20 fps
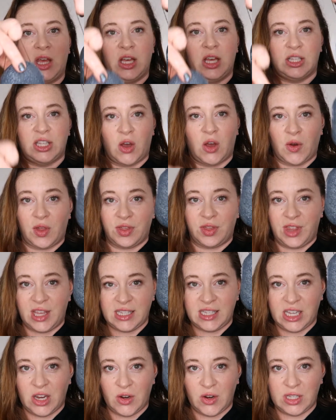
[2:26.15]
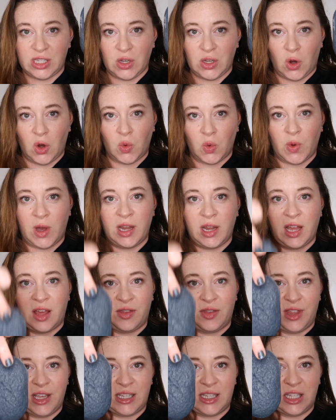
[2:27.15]
So this here is the old
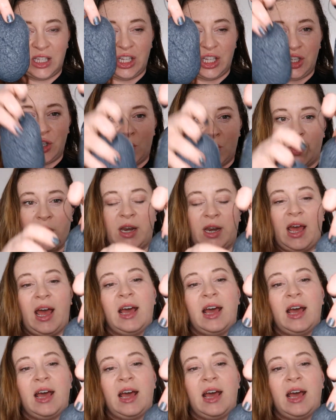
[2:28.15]
one. This is the new one.